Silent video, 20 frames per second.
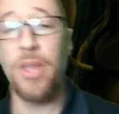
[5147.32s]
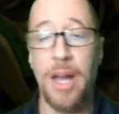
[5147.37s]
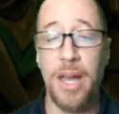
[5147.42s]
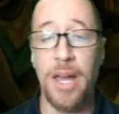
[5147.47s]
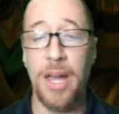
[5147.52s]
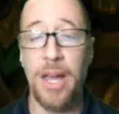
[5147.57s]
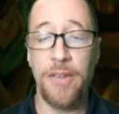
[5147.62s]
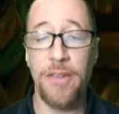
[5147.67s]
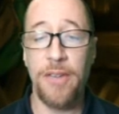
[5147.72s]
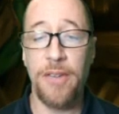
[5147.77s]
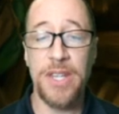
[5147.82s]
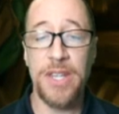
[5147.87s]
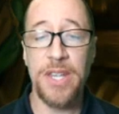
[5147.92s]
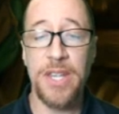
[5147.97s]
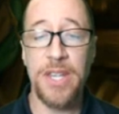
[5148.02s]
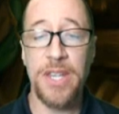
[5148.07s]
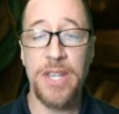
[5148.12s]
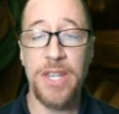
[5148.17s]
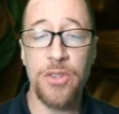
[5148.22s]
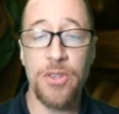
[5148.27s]
if he
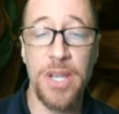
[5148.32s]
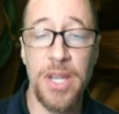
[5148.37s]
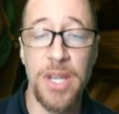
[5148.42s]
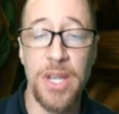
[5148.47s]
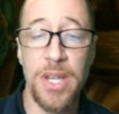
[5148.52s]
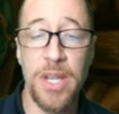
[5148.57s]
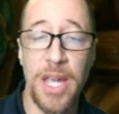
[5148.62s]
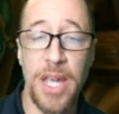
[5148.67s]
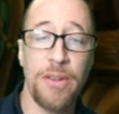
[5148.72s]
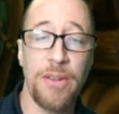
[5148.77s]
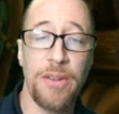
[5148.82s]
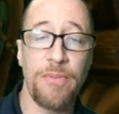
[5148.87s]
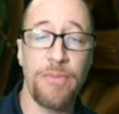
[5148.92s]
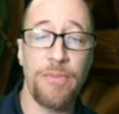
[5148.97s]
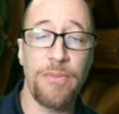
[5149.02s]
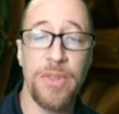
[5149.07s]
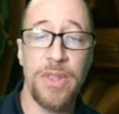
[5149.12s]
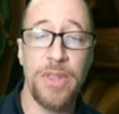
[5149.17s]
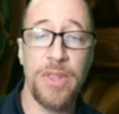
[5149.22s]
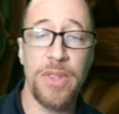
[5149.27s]
takes with the knight,
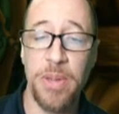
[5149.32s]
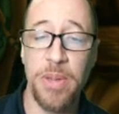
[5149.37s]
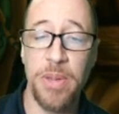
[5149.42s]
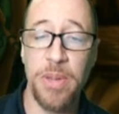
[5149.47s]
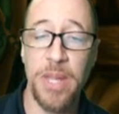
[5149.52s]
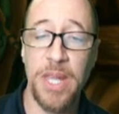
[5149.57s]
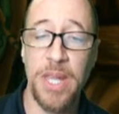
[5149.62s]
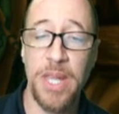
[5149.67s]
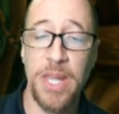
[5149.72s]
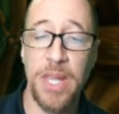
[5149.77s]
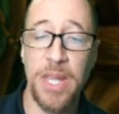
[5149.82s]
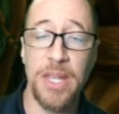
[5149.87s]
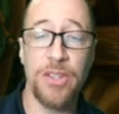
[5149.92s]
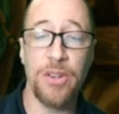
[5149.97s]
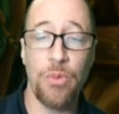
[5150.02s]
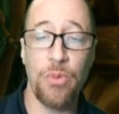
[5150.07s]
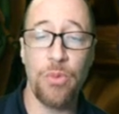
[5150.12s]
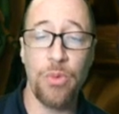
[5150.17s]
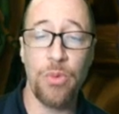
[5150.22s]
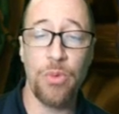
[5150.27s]
this pin
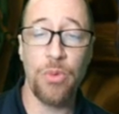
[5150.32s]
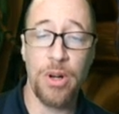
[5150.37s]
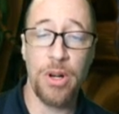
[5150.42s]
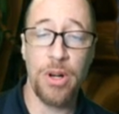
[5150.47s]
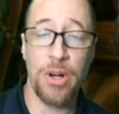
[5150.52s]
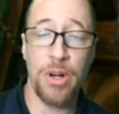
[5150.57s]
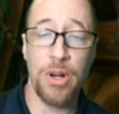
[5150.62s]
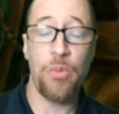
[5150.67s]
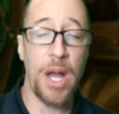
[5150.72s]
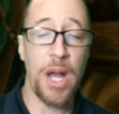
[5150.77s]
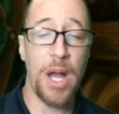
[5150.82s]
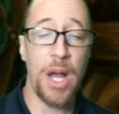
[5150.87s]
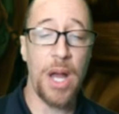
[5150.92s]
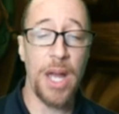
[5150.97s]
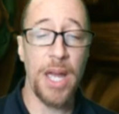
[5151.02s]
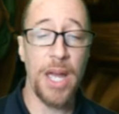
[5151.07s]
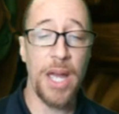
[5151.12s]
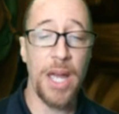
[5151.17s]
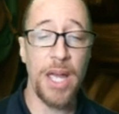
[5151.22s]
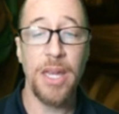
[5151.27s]
doesn't work.
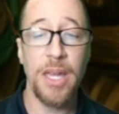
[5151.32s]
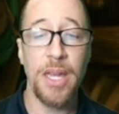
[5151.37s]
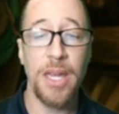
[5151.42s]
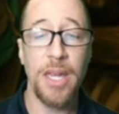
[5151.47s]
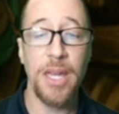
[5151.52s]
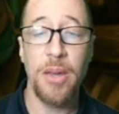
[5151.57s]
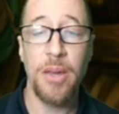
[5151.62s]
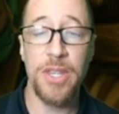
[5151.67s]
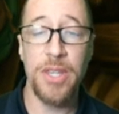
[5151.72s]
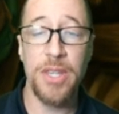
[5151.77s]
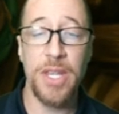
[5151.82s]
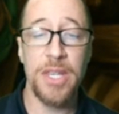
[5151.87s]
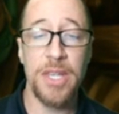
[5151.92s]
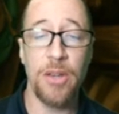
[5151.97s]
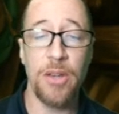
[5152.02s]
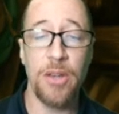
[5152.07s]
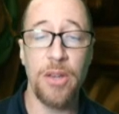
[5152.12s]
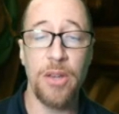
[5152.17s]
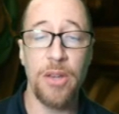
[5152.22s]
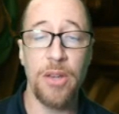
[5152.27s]
Why? Because he could
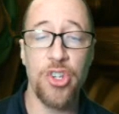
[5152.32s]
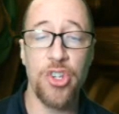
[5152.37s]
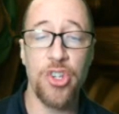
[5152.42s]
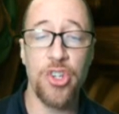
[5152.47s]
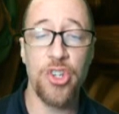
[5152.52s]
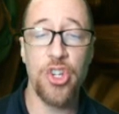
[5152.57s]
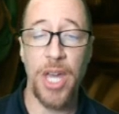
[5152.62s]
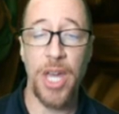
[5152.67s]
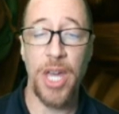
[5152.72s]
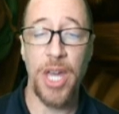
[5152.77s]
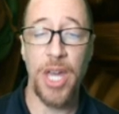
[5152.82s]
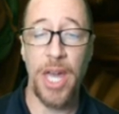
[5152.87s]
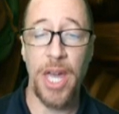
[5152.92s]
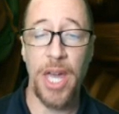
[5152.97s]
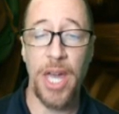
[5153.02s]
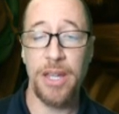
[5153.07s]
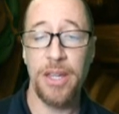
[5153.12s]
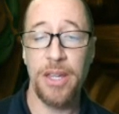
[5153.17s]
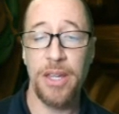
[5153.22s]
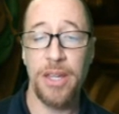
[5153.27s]
take with check.
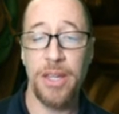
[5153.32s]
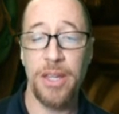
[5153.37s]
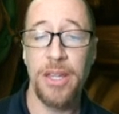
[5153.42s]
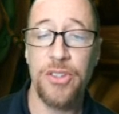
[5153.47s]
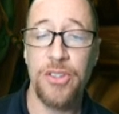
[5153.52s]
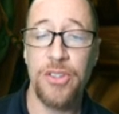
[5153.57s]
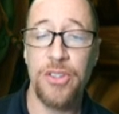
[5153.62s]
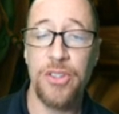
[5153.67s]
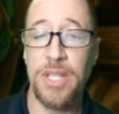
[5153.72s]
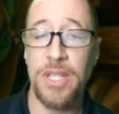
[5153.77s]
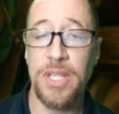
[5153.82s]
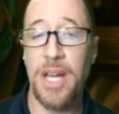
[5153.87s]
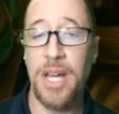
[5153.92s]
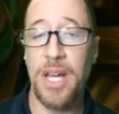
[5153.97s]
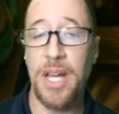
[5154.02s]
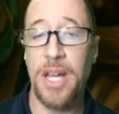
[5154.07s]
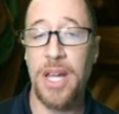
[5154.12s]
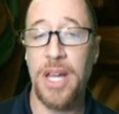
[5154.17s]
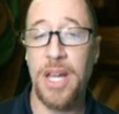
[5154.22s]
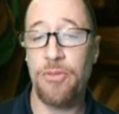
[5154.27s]
So it's
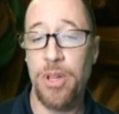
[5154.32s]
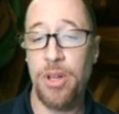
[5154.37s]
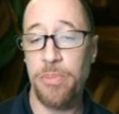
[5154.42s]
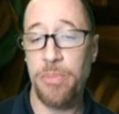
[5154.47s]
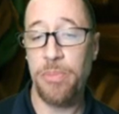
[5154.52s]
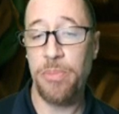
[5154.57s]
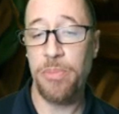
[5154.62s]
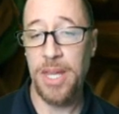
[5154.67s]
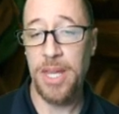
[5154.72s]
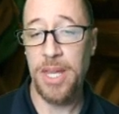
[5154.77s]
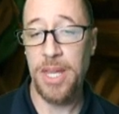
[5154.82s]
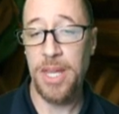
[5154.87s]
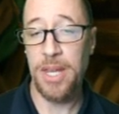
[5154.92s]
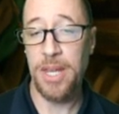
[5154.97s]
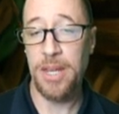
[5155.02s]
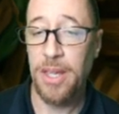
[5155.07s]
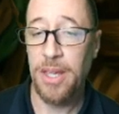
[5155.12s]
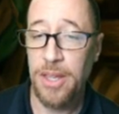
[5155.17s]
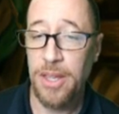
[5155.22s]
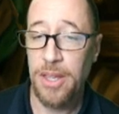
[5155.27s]
not a real pin.
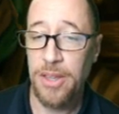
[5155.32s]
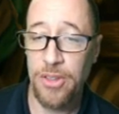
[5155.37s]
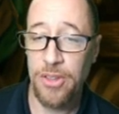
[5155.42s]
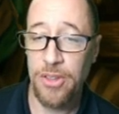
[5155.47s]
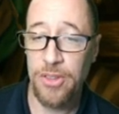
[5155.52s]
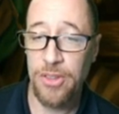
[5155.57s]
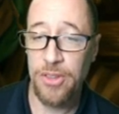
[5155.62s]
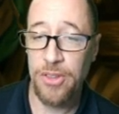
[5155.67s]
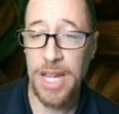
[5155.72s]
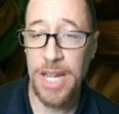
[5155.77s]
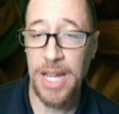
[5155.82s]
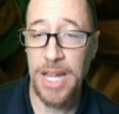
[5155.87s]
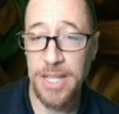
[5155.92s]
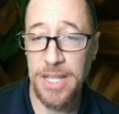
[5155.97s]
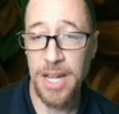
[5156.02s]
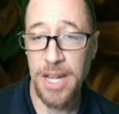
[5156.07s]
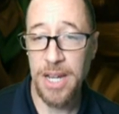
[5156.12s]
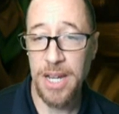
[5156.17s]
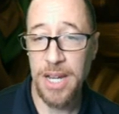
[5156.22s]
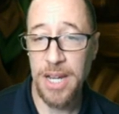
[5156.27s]
So that's
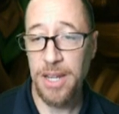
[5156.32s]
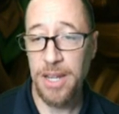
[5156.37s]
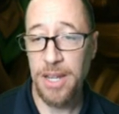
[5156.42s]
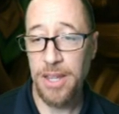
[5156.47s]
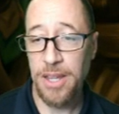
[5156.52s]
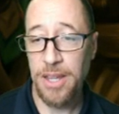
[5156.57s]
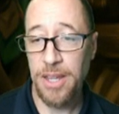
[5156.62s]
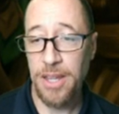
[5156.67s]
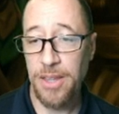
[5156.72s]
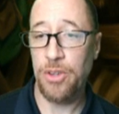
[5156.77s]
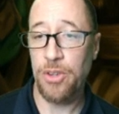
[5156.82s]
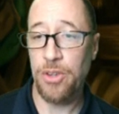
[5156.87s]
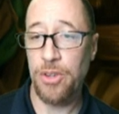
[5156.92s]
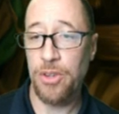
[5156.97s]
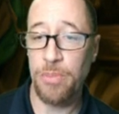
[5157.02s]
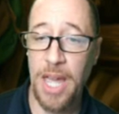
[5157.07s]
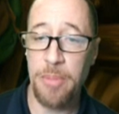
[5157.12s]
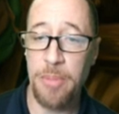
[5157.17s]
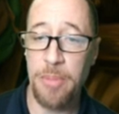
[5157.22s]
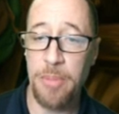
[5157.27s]
not anything to
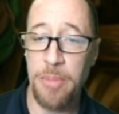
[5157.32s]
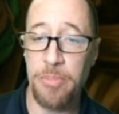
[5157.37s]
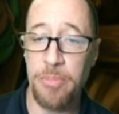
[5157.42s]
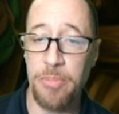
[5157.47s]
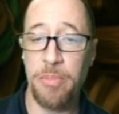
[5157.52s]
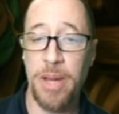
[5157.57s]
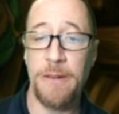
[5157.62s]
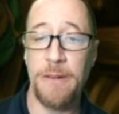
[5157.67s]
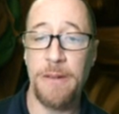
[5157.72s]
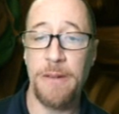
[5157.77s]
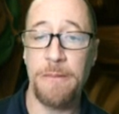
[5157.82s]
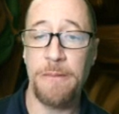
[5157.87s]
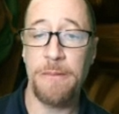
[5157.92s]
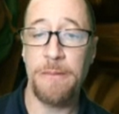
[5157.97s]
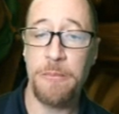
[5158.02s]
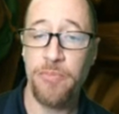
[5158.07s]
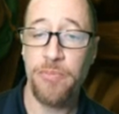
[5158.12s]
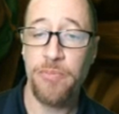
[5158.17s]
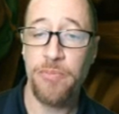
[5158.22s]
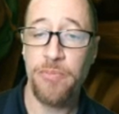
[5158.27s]
be happy about.
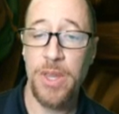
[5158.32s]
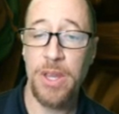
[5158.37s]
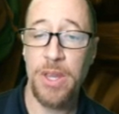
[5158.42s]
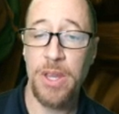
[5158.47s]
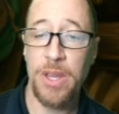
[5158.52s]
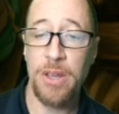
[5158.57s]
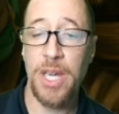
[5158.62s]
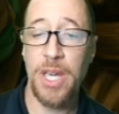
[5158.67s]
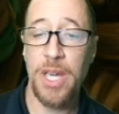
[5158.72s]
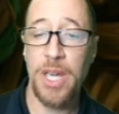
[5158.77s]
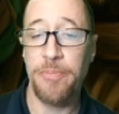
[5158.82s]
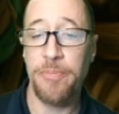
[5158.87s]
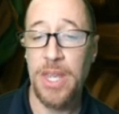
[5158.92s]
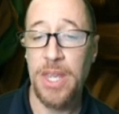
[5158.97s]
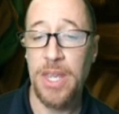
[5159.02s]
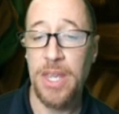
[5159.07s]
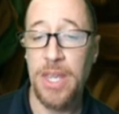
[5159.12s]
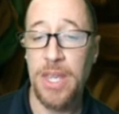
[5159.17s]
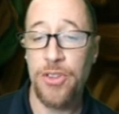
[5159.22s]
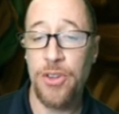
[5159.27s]
Okay,
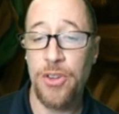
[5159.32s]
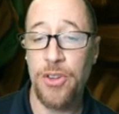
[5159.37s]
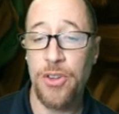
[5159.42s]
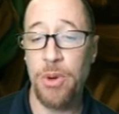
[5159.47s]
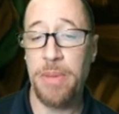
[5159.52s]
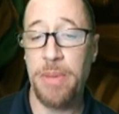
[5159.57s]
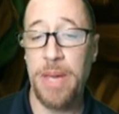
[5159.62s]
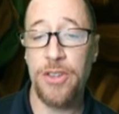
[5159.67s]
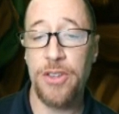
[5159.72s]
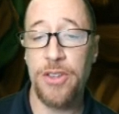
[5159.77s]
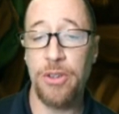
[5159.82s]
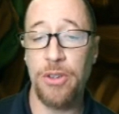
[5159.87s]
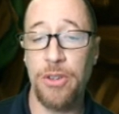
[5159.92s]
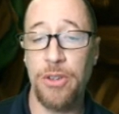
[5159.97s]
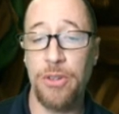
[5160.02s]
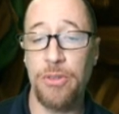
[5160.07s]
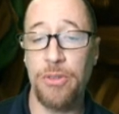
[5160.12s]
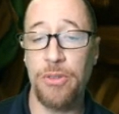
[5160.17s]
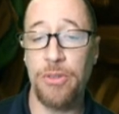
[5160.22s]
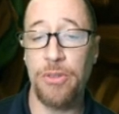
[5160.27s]
so we're back
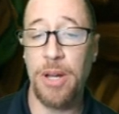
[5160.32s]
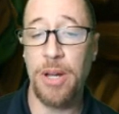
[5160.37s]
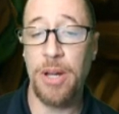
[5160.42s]
to double